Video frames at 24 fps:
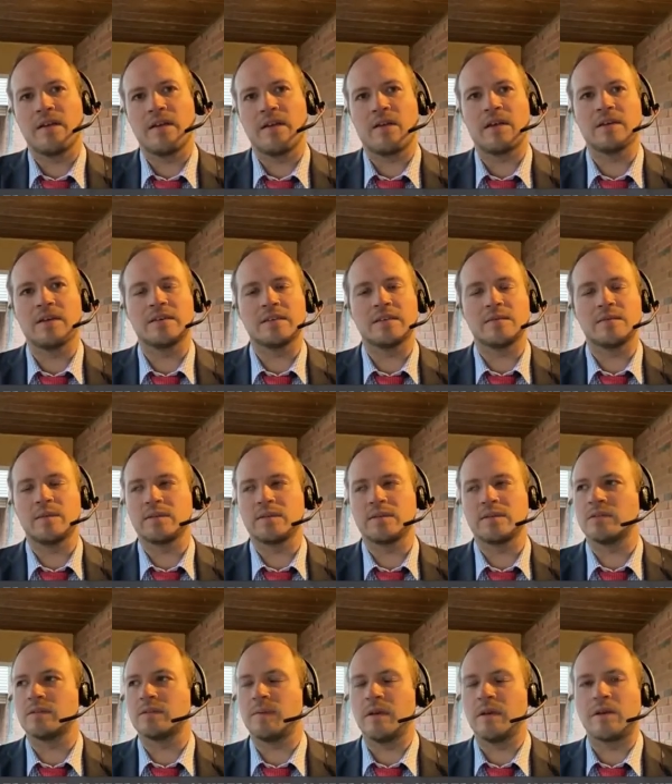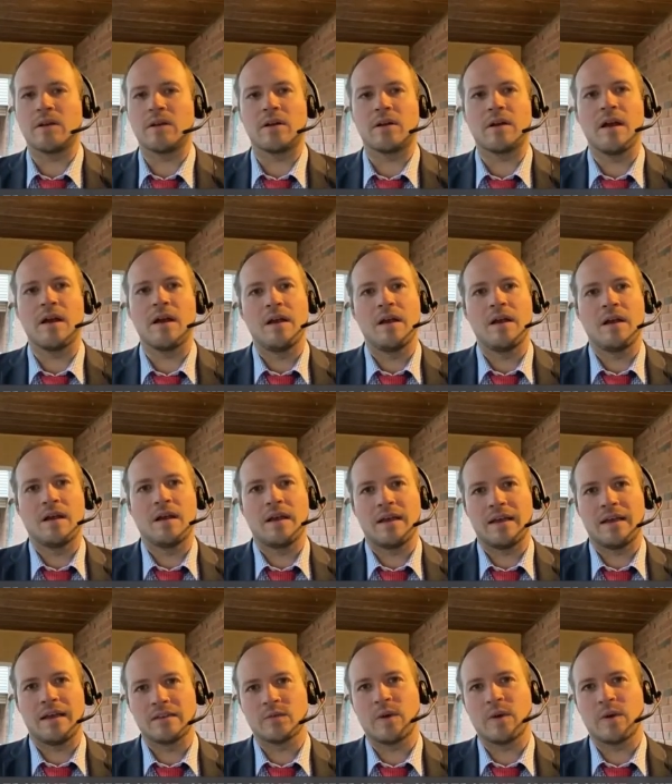There is, Mr. Speaker,
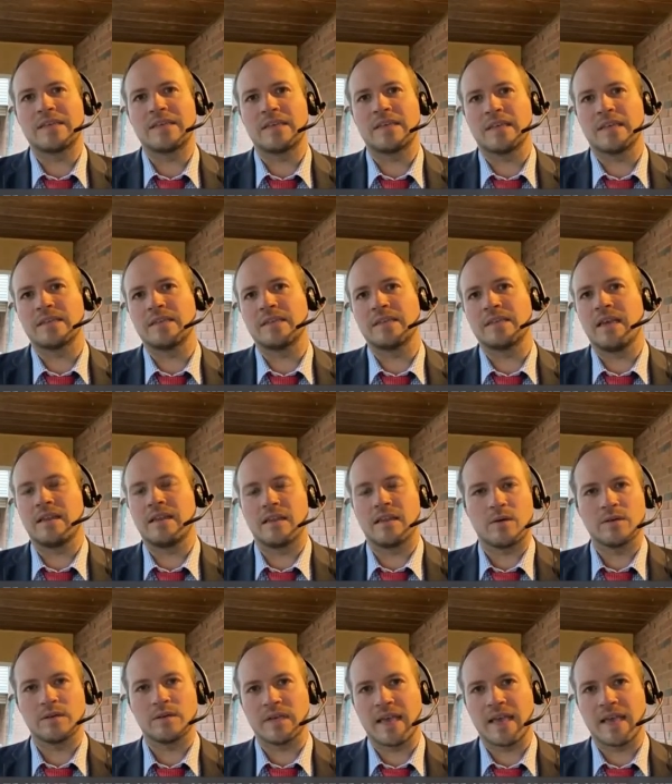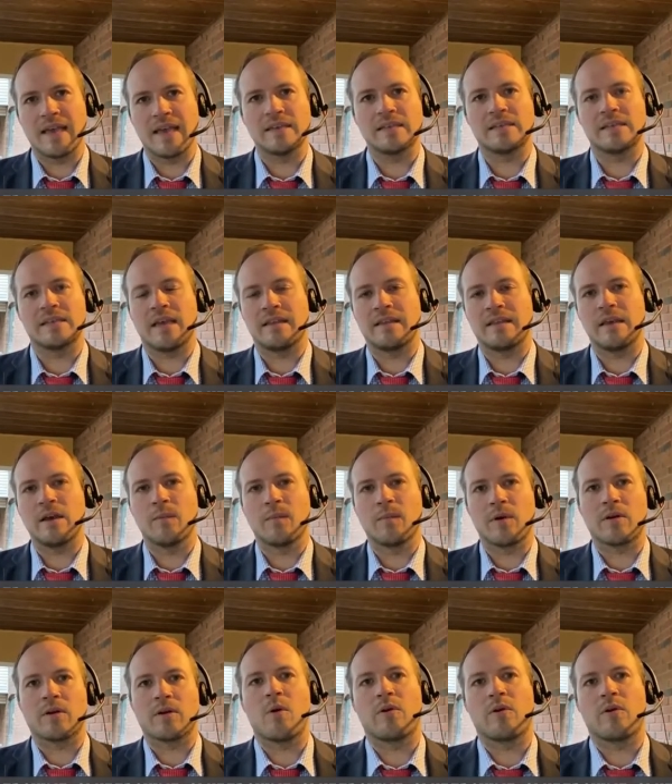in 2016, there was a case at the
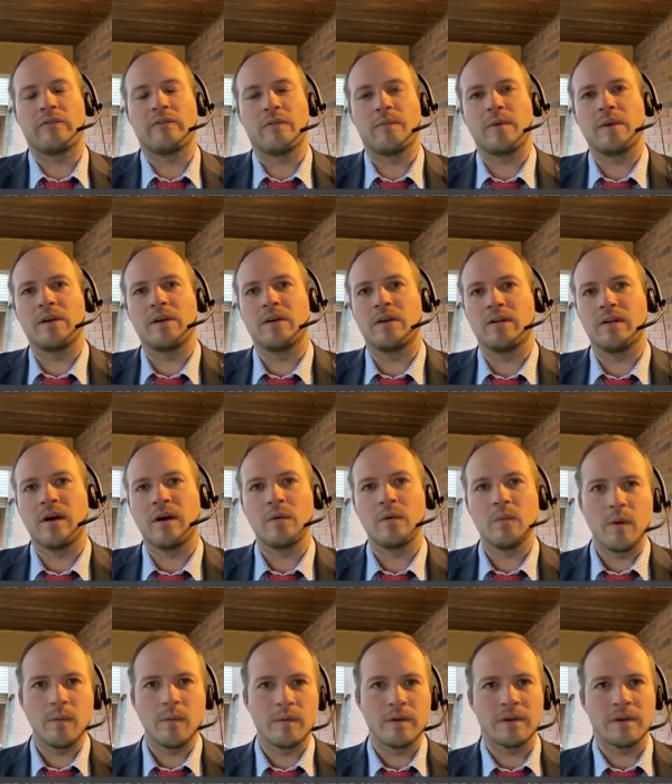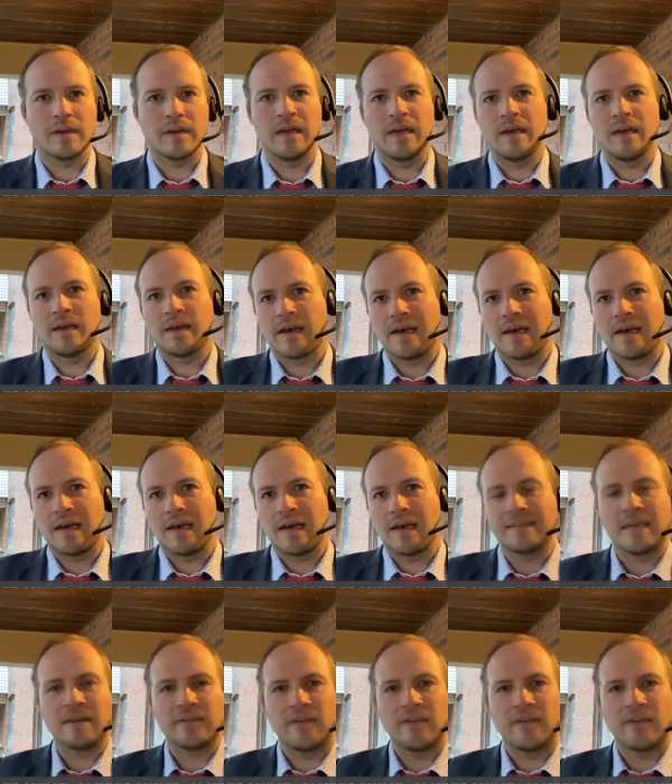Alberta Court of Appeal. A woman
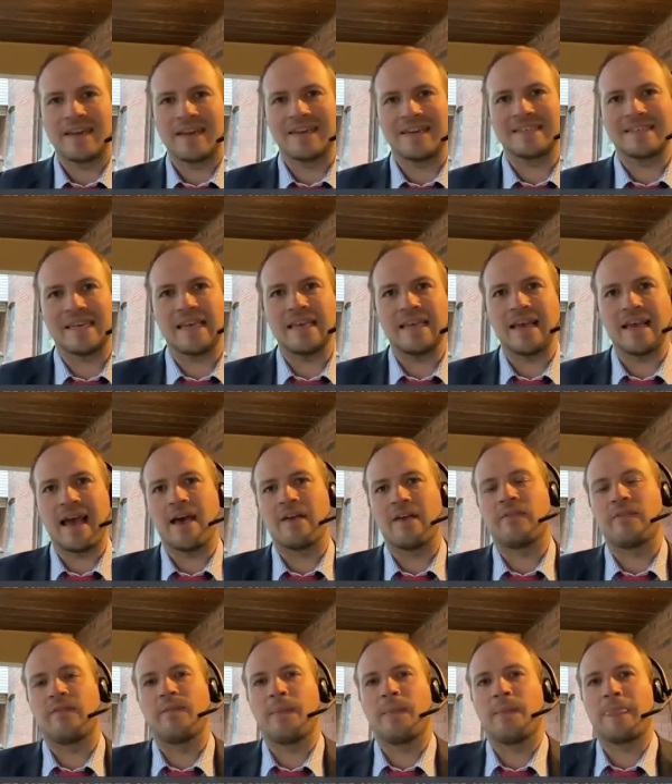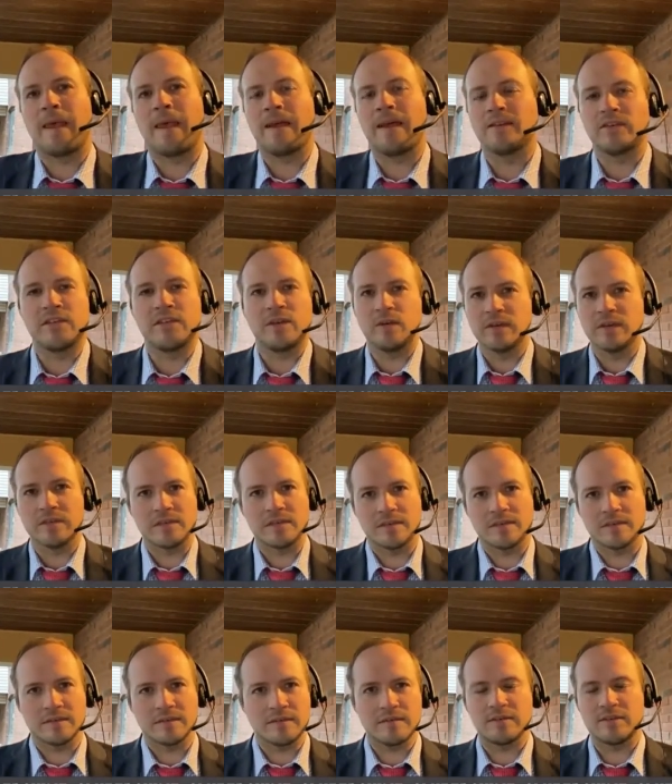identified as EF, and she
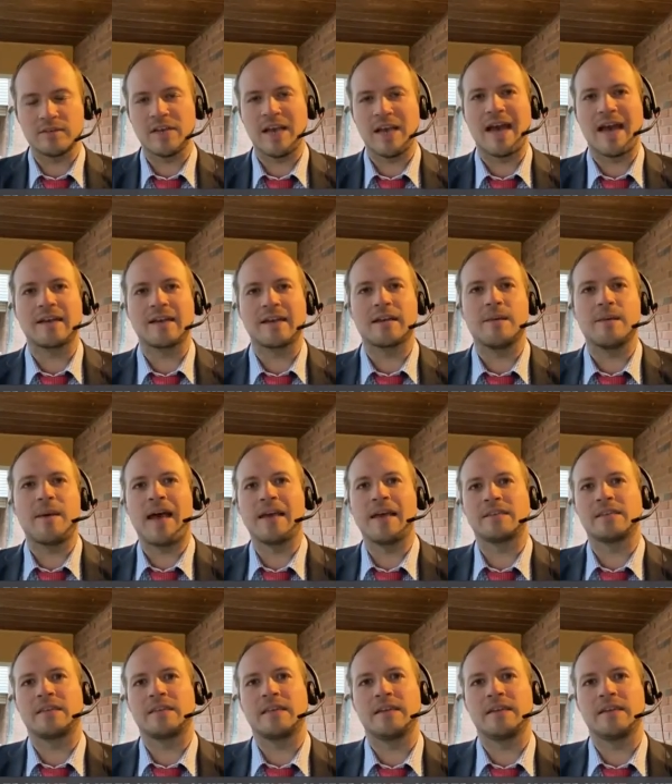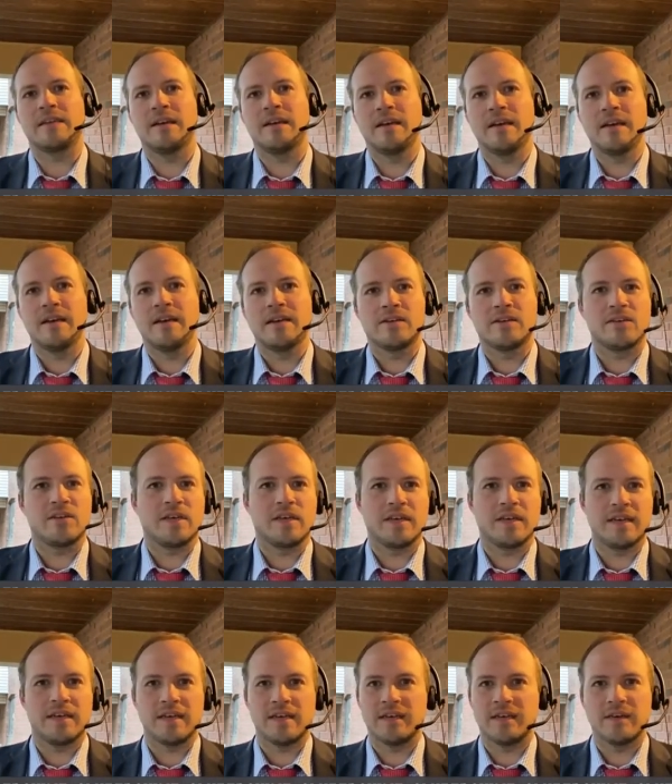was she had capacity.
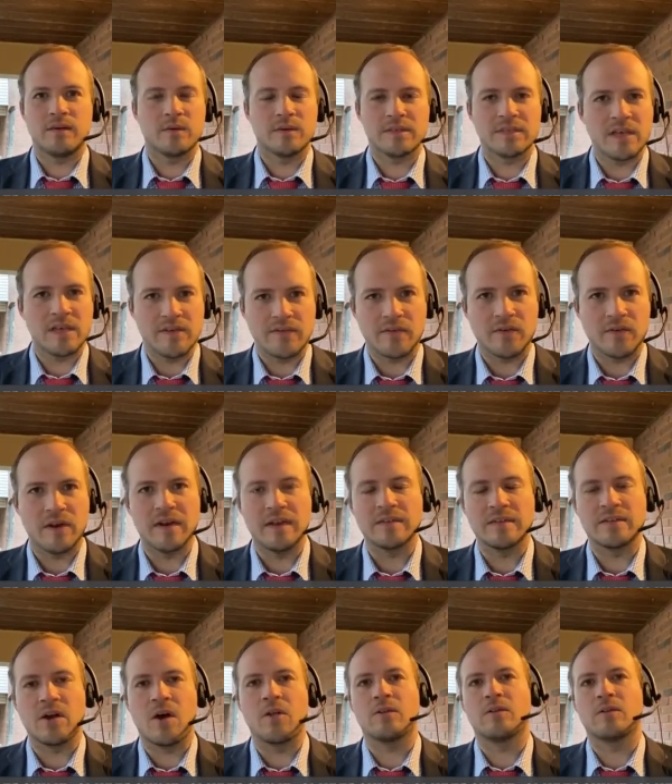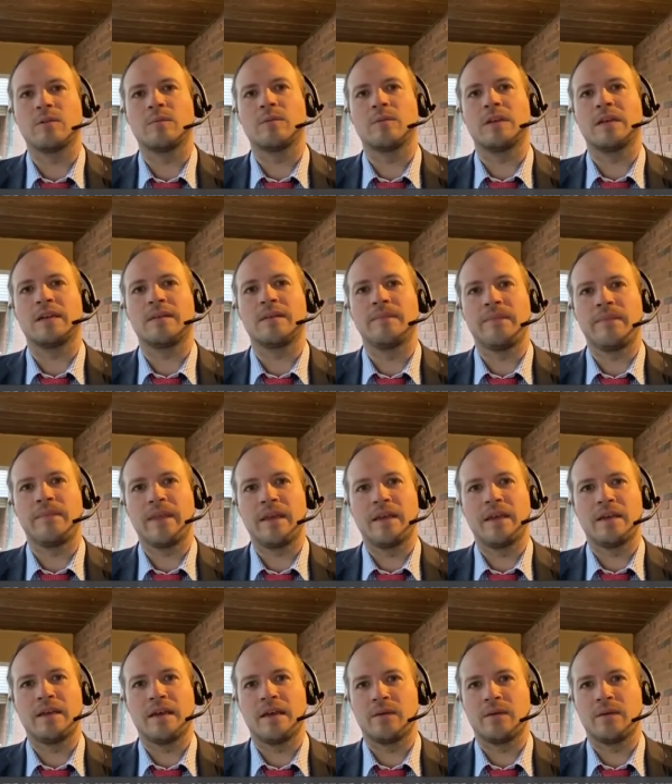She was suffering intolerably.
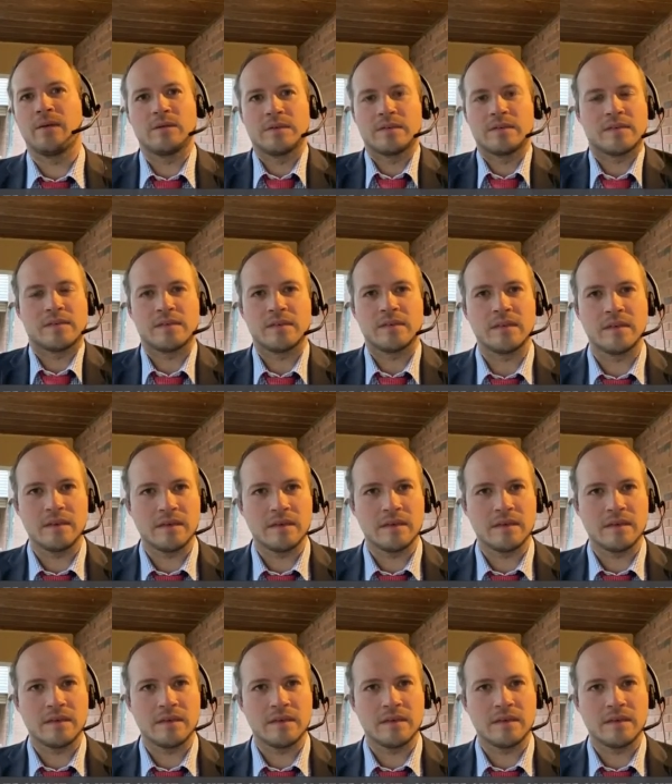It was